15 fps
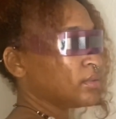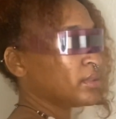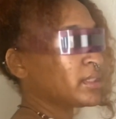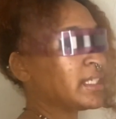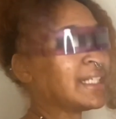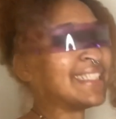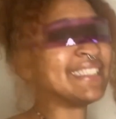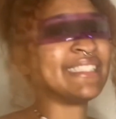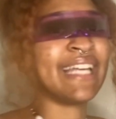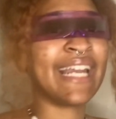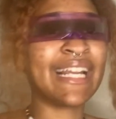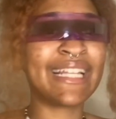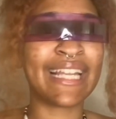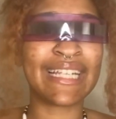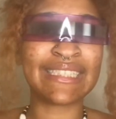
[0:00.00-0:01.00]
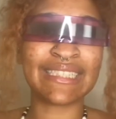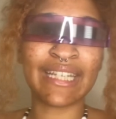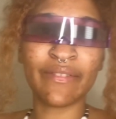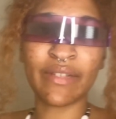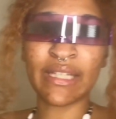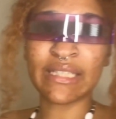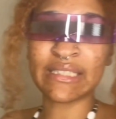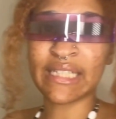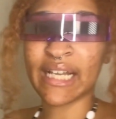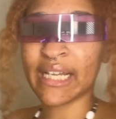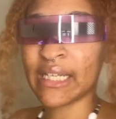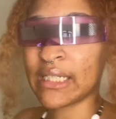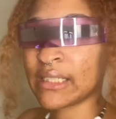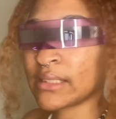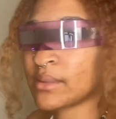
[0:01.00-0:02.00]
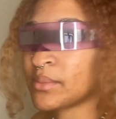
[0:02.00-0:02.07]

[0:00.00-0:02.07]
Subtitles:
The aesthetic that it's giving is, like,